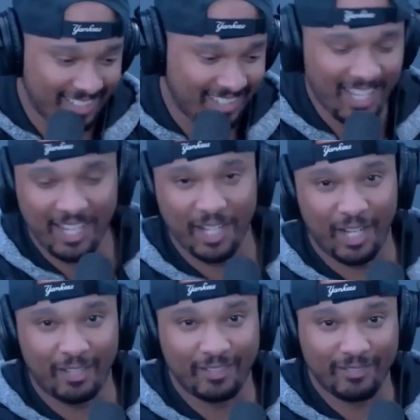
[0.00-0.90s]
Thank
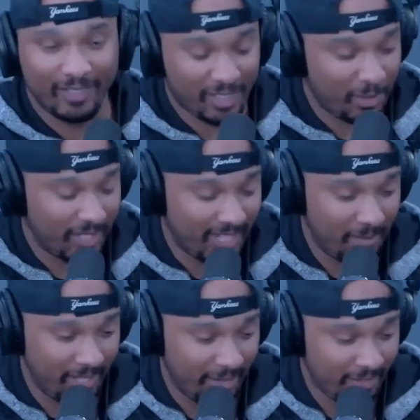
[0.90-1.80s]
y'all for tuning in,
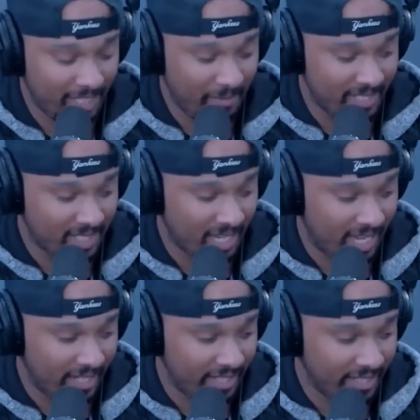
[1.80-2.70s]
man. That really means a
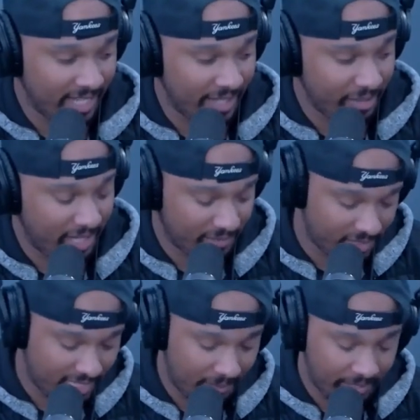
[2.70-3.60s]
lot. And thank you guys for
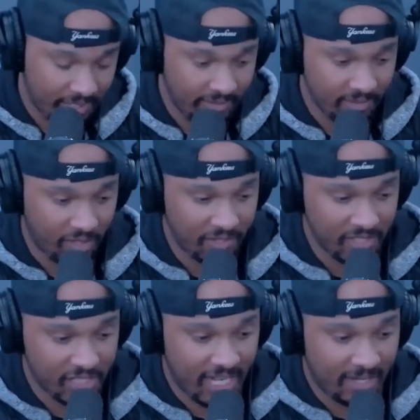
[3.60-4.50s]
stopping in on the
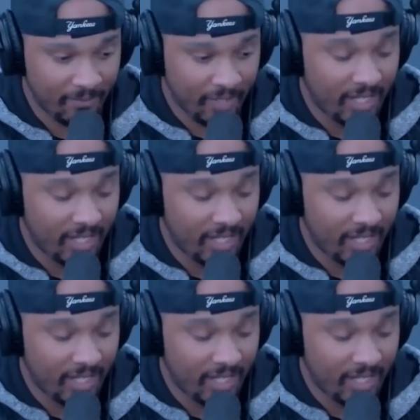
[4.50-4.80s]
chat.